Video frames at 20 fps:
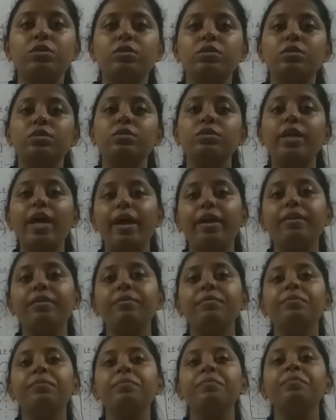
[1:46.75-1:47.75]
then
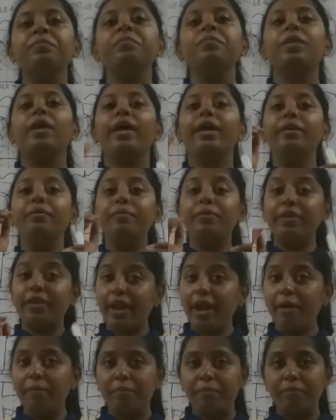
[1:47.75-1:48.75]
in
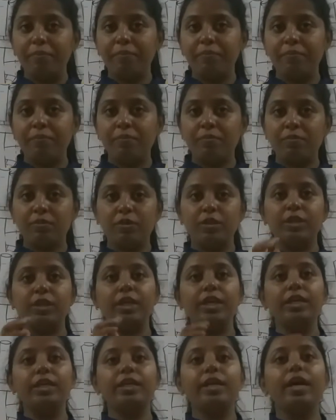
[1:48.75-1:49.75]
RAM
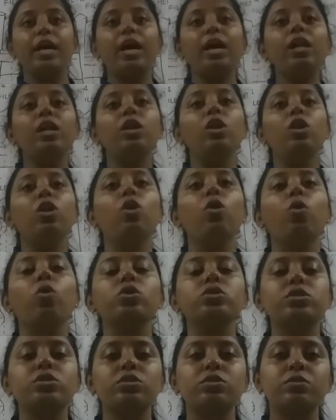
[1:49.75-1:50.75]
data
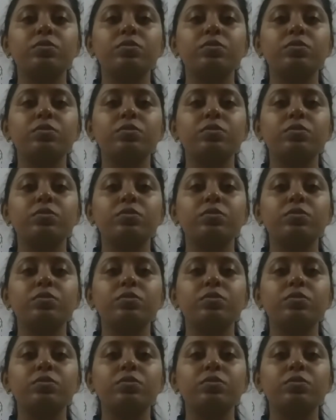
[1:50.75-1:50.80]
lost.